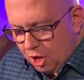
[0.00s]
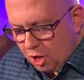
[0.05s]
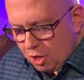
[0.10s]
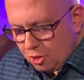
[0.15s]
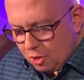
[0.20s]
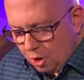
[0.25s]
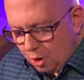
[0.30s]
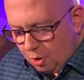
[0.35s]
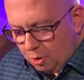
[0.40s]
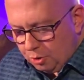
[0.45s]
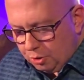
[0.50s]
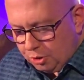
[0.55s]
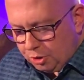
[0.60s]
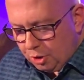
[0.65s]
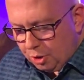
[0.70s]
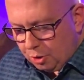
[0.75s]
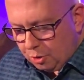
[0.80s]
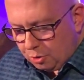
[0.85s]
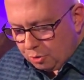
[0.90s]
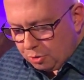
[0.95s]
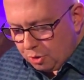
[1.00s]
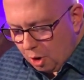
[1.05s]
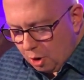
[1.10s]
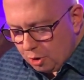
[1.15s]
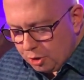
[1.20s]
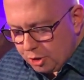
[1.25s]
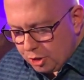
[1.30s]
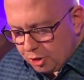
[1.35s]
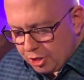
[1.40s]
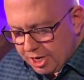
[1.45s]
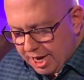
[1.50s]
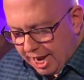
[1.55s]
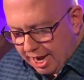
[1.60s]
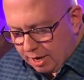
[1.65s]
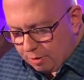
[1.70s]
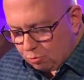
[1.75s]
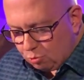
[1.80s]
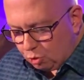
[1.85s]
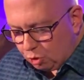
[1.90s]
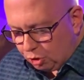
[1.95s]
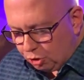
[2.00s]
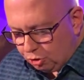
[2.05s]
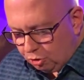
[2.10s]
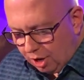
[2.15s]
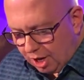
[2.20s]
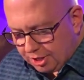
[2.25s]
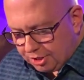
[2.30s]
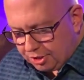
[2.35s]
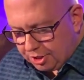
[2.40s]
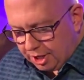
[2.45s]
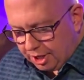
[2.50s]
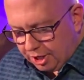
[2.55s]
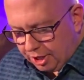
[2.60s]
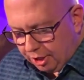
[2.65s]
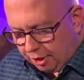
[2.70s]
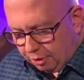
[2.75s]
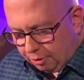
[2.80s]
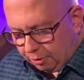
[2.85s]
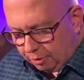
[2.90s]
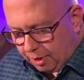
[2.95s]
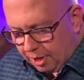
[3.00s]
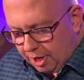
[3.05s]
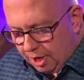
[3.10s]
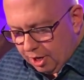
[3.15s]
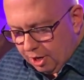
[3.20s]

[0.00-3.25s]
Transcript: Those who know your name will trust in you,